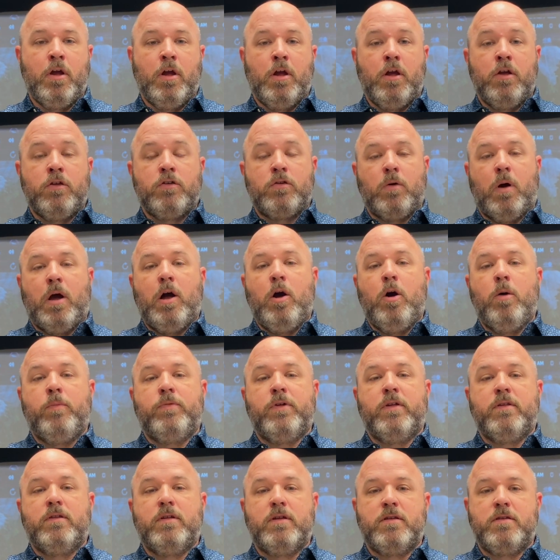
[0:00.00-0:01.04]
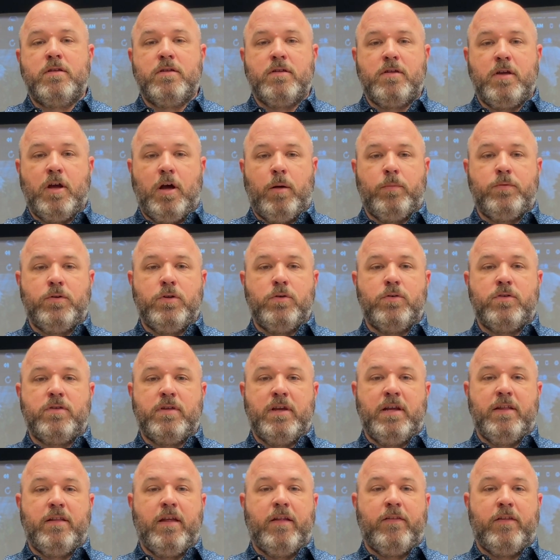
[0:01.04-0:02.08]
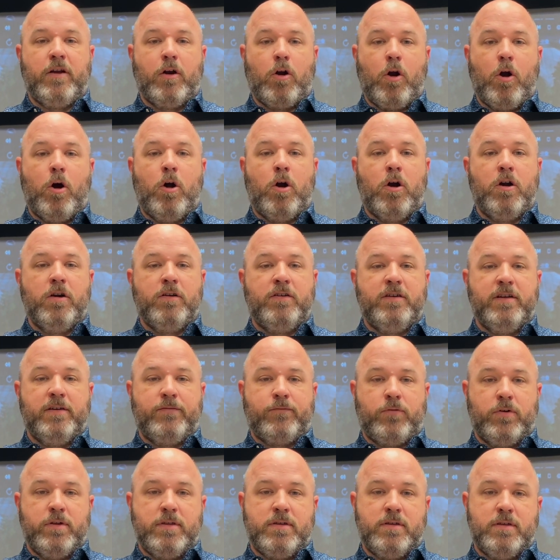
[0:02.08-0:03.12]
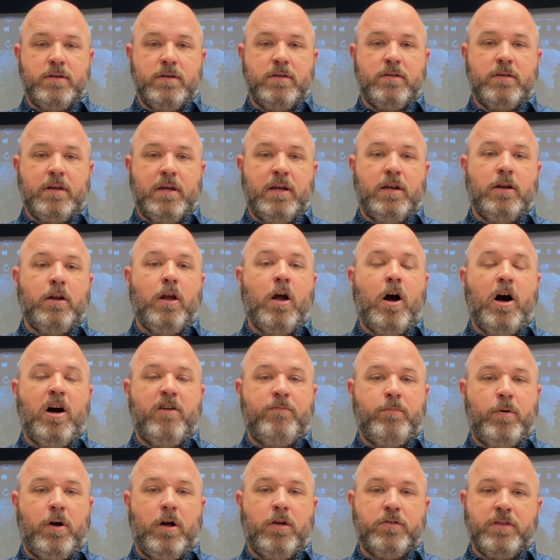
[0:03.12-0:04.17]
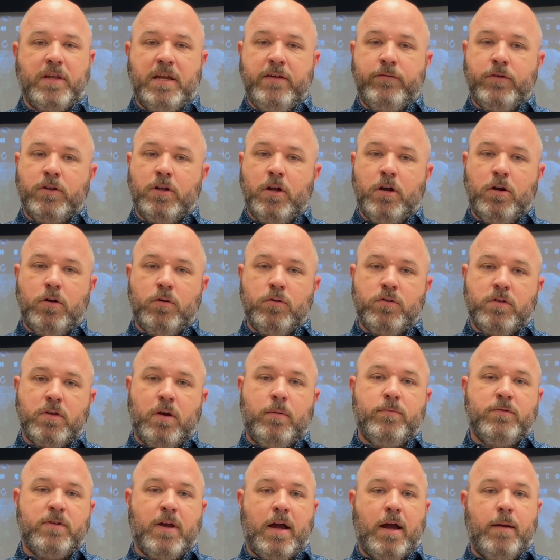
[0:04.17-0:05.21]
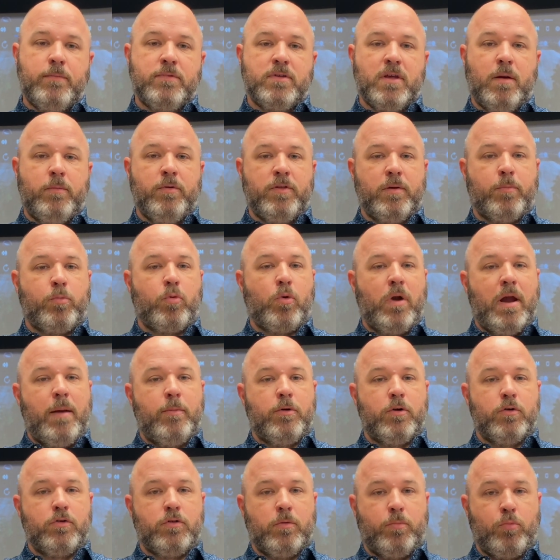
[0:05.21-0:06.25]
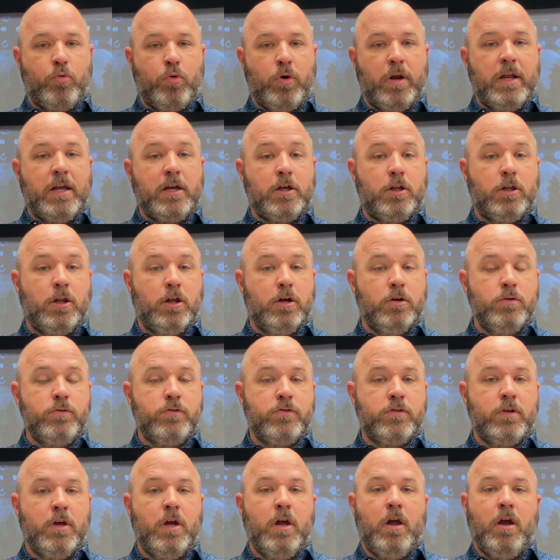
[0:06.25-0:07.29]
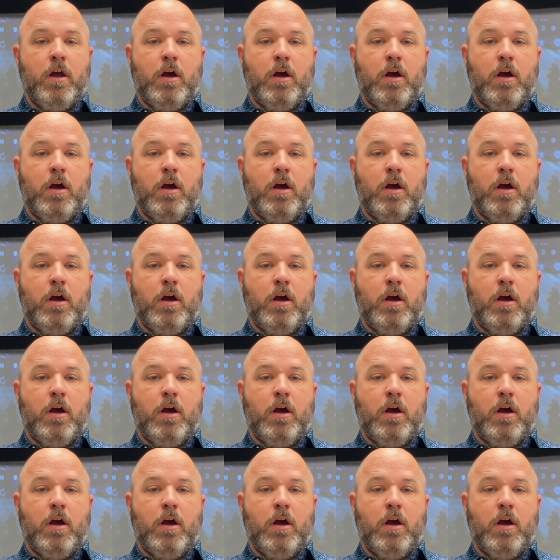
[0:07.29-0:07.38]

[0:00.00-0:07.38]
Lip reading: So I hope that this has helped you see that there are differences in golf balls, even though sometimes some of the parameters are pretty close.